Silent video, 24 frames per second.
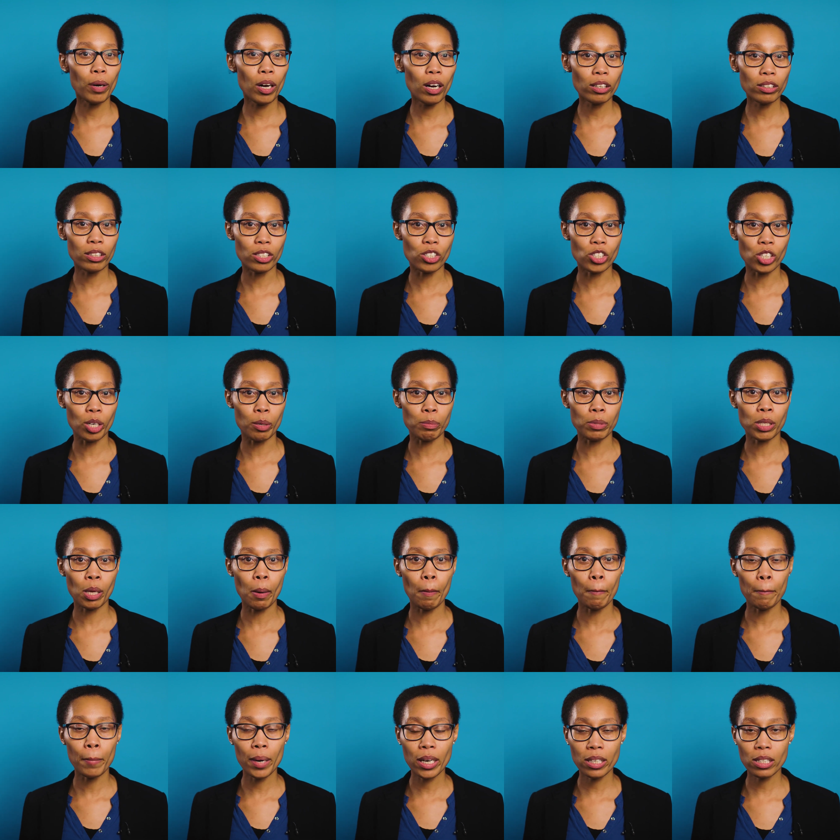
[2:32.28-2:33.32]

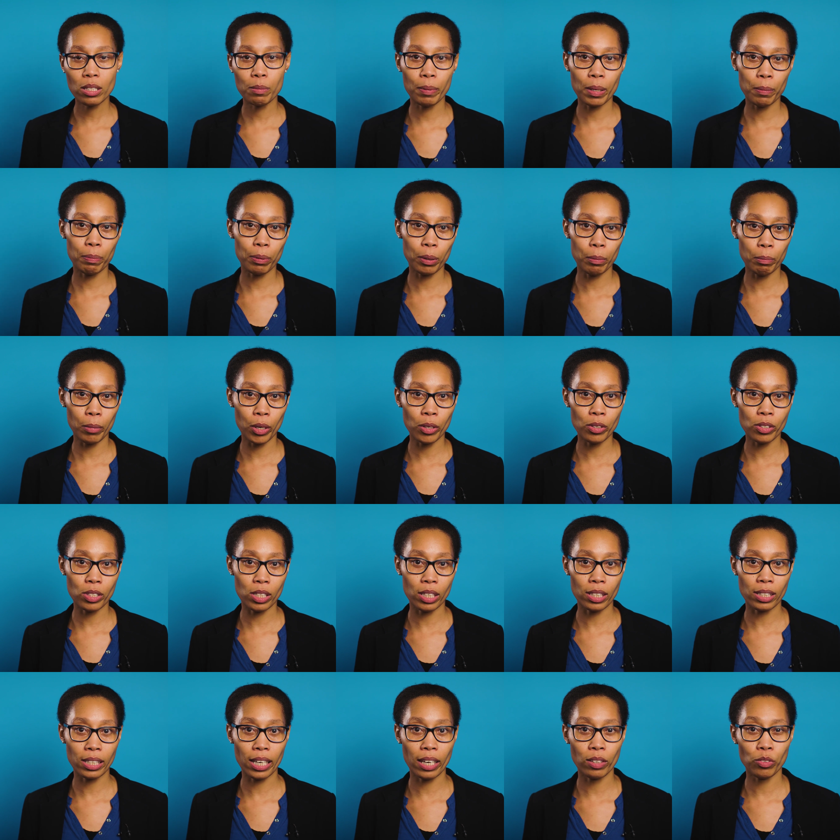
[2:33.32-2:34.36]
partnerships must be
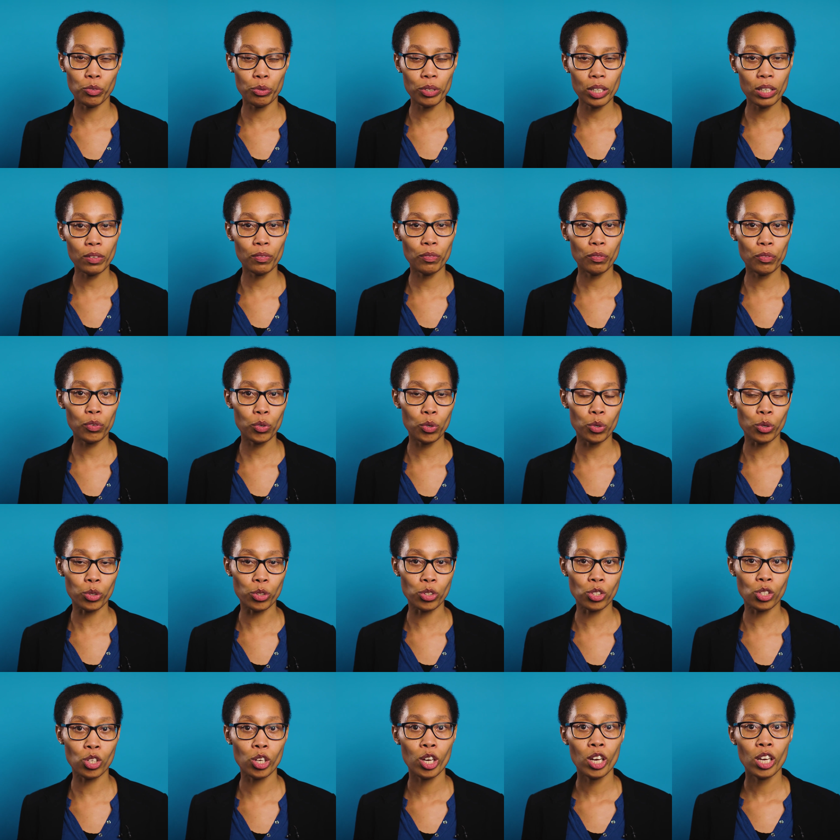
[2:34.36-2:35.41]
promoted and
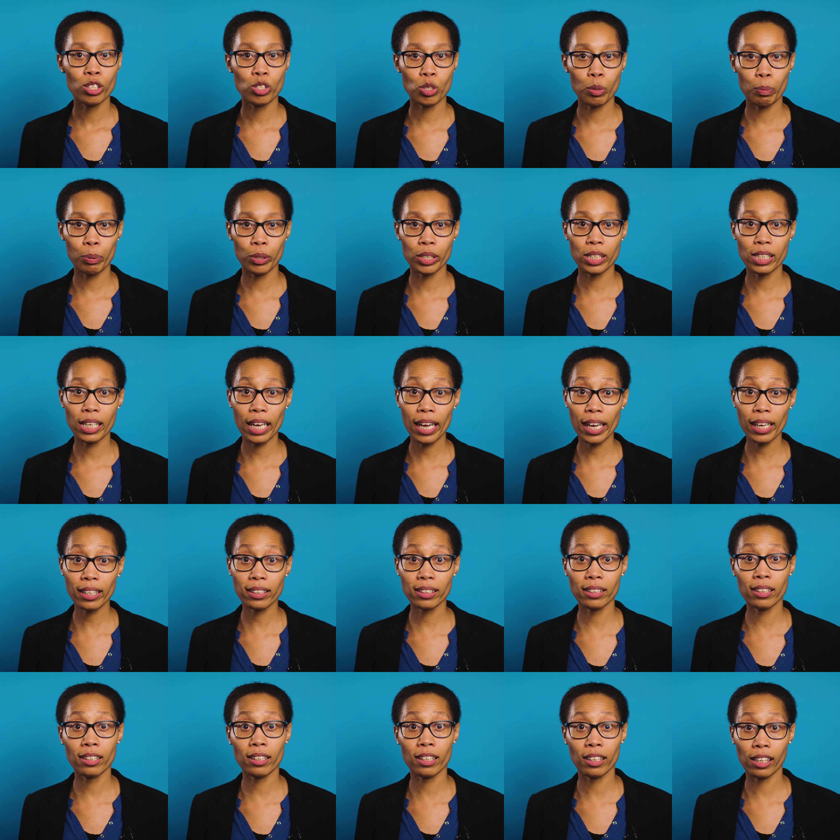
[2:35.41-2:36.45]
reinforced to
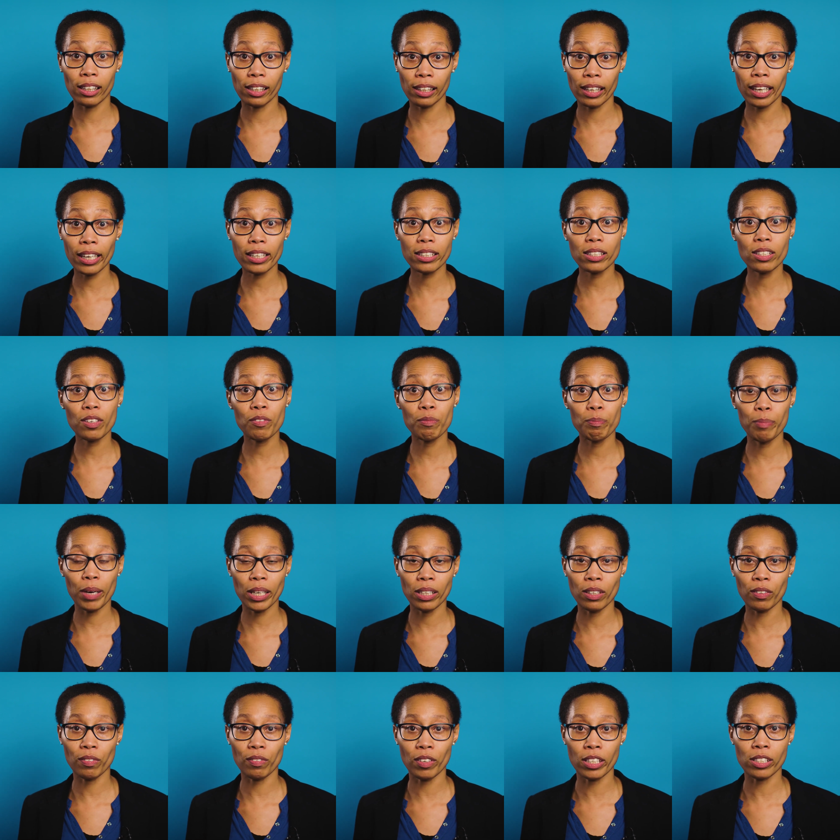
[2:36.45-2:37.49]
protect the collective
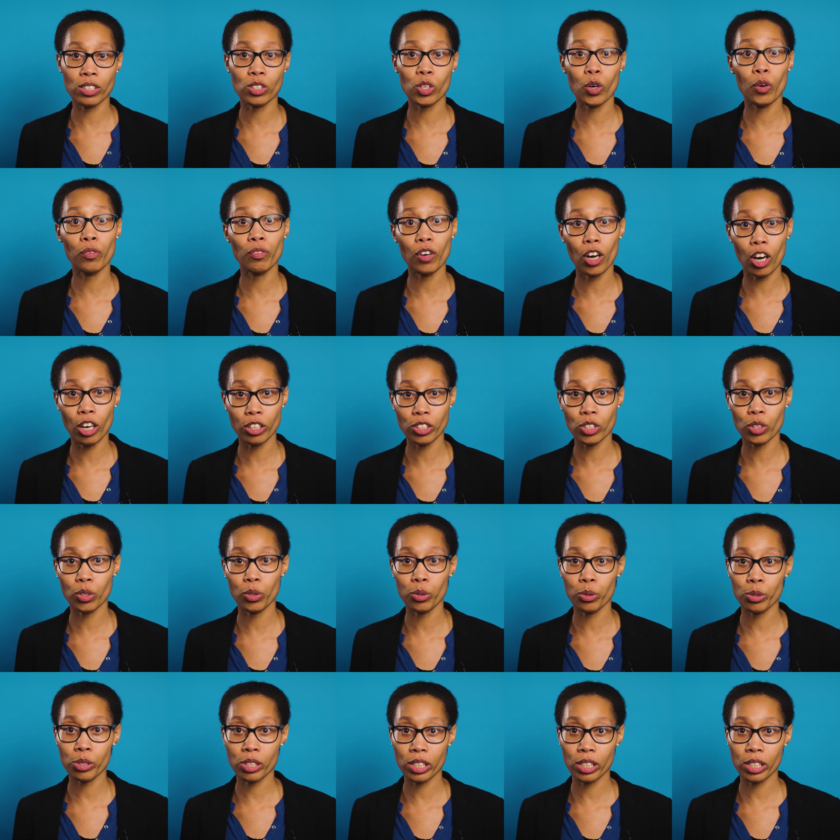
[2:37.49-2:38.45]
benefits of Article